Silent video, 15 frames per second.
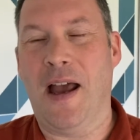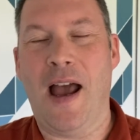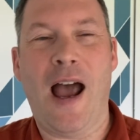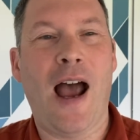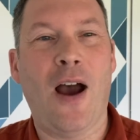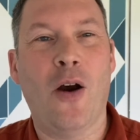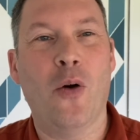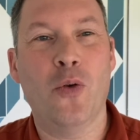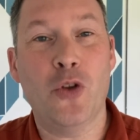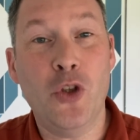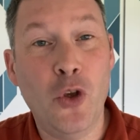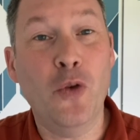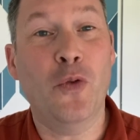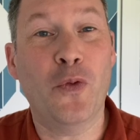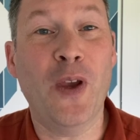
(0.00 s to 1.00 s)
how
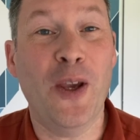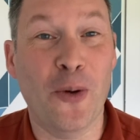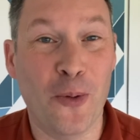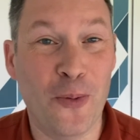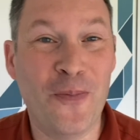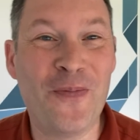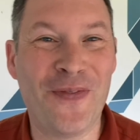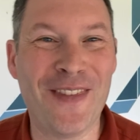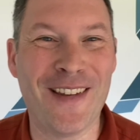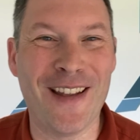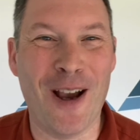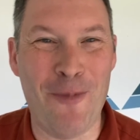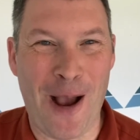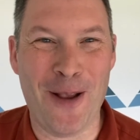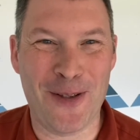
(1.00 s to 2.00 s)
you feel
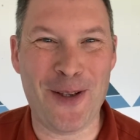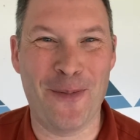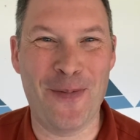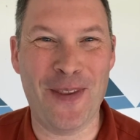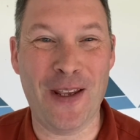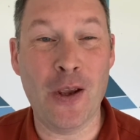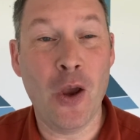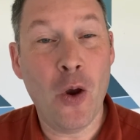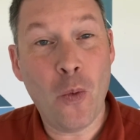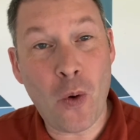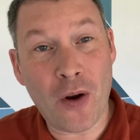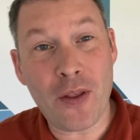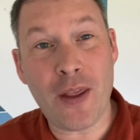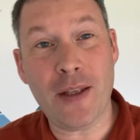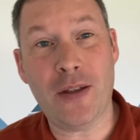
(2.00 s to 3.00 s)
about something.
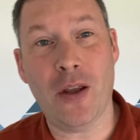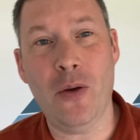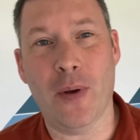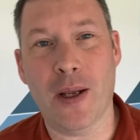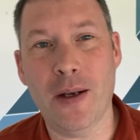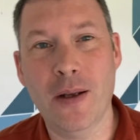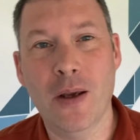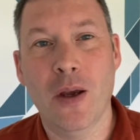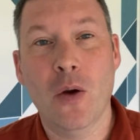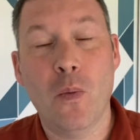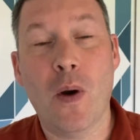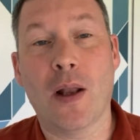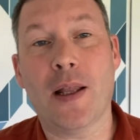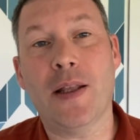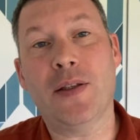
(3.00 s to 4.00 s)
What are they doing?
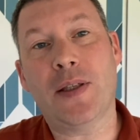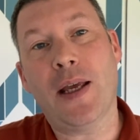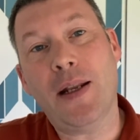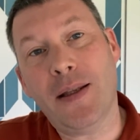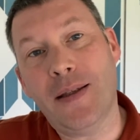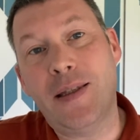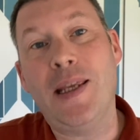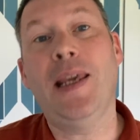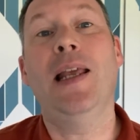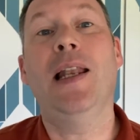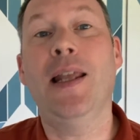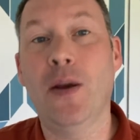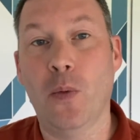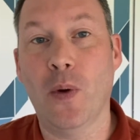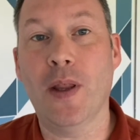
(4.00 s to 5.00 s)
Well, instead of
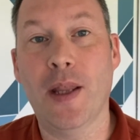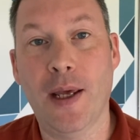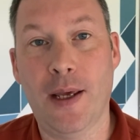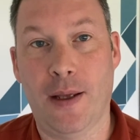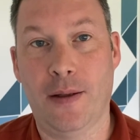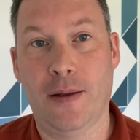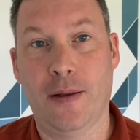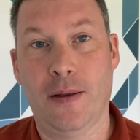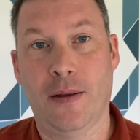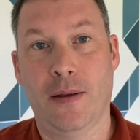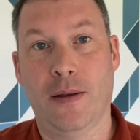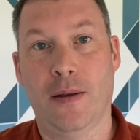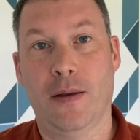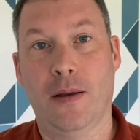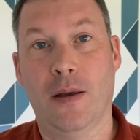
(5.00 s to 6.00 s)
dealing with it,
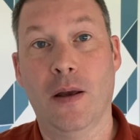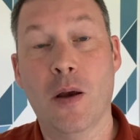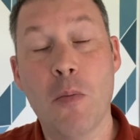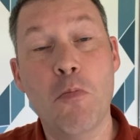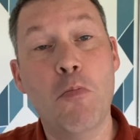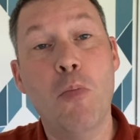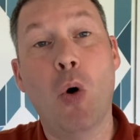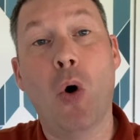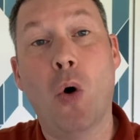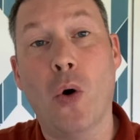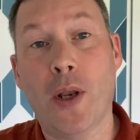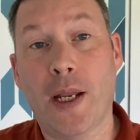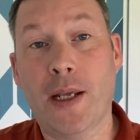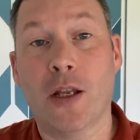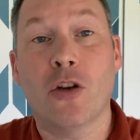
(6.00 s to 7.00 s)

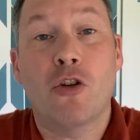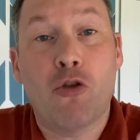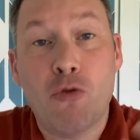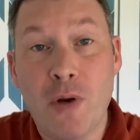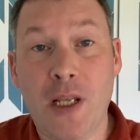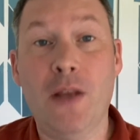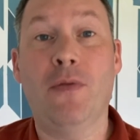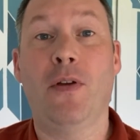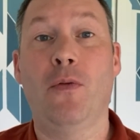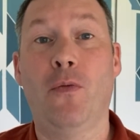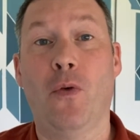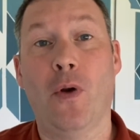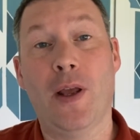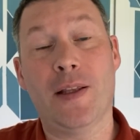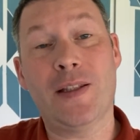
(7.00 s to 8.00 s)
mourning and grieving
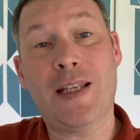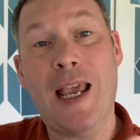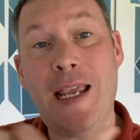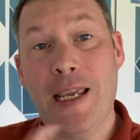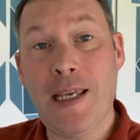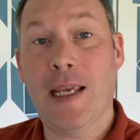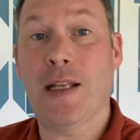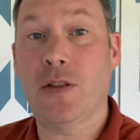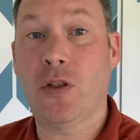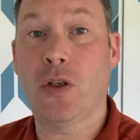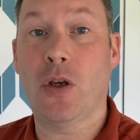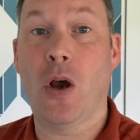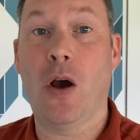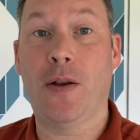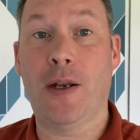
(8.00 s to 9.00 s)
for it, taking it to
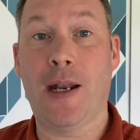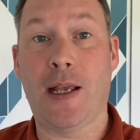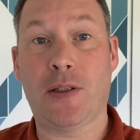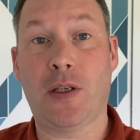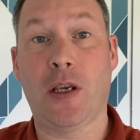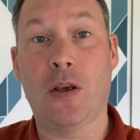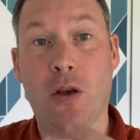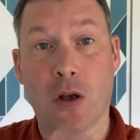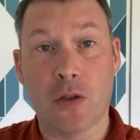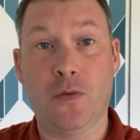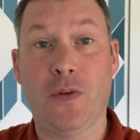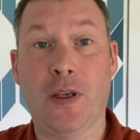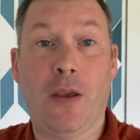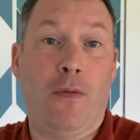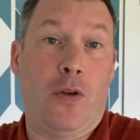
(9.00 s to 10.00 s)
God and asking God's
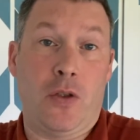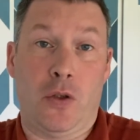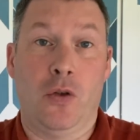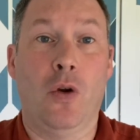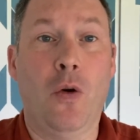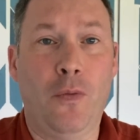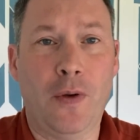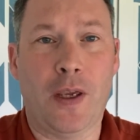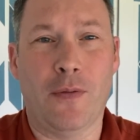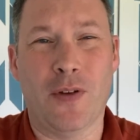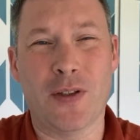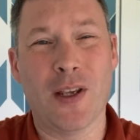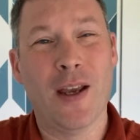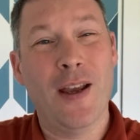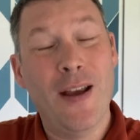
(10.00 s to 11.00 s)
forgiveness and your
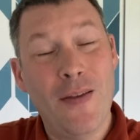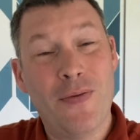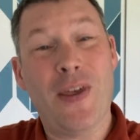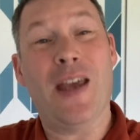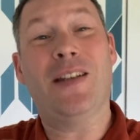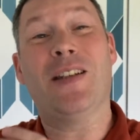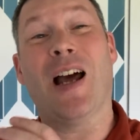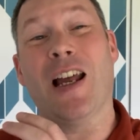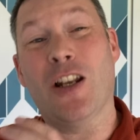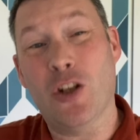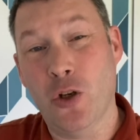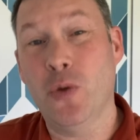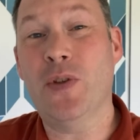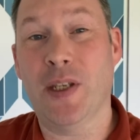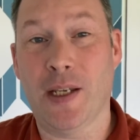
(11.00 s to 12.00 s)
forgiveness, they're
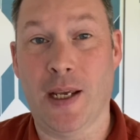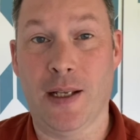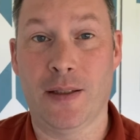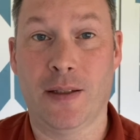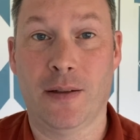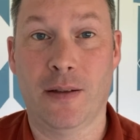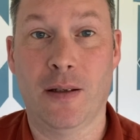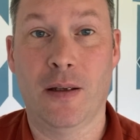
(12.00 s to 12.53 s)
diluting it.